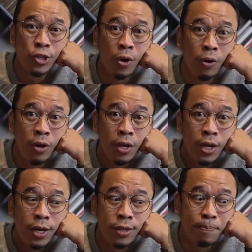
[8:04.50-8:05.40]
So
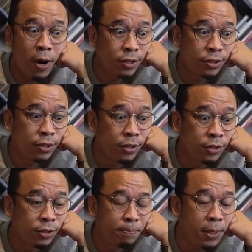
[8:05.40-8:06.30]
the processing
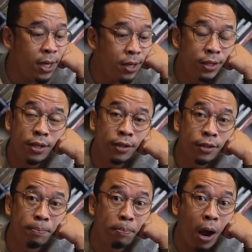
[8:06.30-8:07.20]
speed,
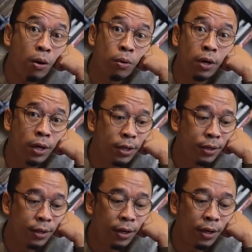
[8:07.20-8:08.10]
the power,
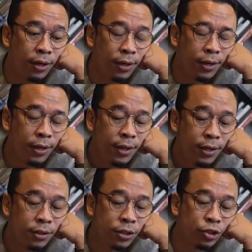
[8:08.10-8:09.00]

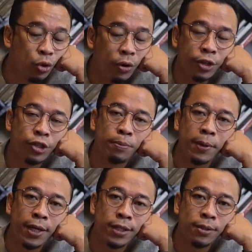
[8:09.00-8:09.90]
the storage
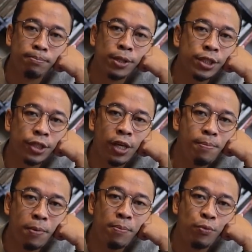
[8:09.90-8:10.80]
space must
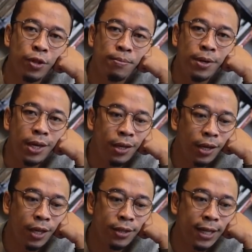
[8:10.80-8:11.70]
keep up with me,
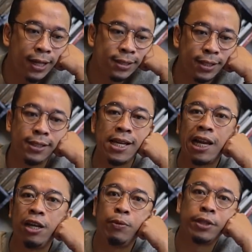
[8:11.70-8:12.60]
and that's
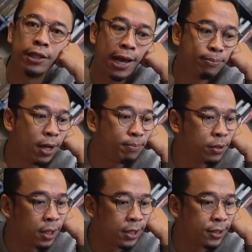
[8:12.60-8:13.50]
exactly what the laptop
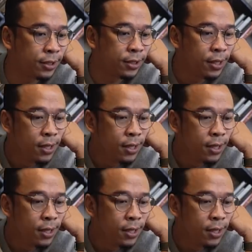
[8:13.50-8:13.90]
does.